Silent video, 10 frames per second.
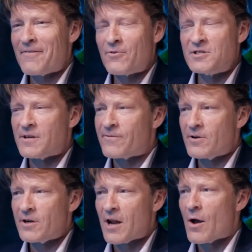Everyone's different,
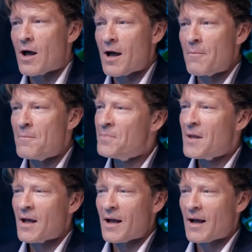
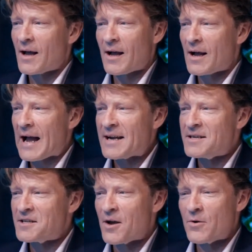and
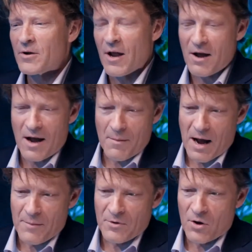so
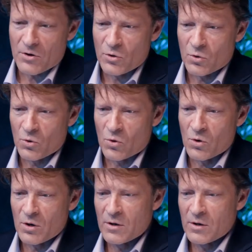I'm not your